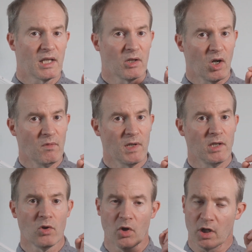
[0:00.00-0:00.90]
Now hopefully
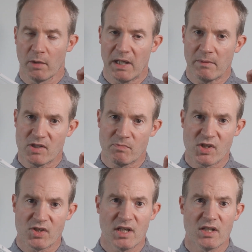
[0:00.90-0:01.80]
you're not going to make these
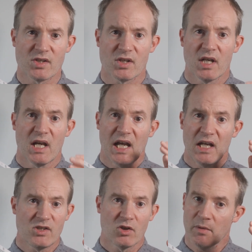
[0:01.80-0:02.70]
mistakes
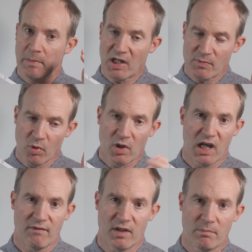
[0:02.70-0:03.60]
as you're going to be much more
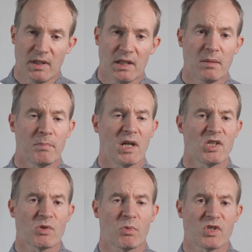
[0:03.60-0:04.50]
clever than me, but I
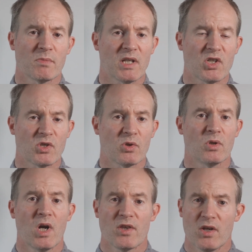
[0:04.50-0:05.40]
just wanted to make
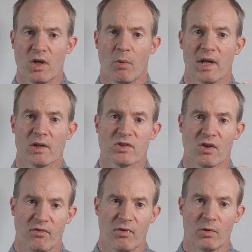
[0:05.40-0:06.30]
sure that no one else
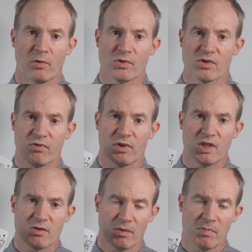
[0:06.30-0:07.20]
falls for
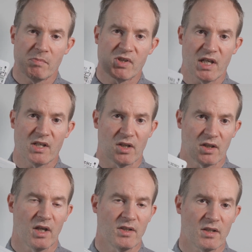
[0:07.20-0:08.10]
these mistakes
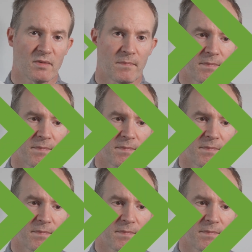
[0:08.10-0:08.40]
like I did.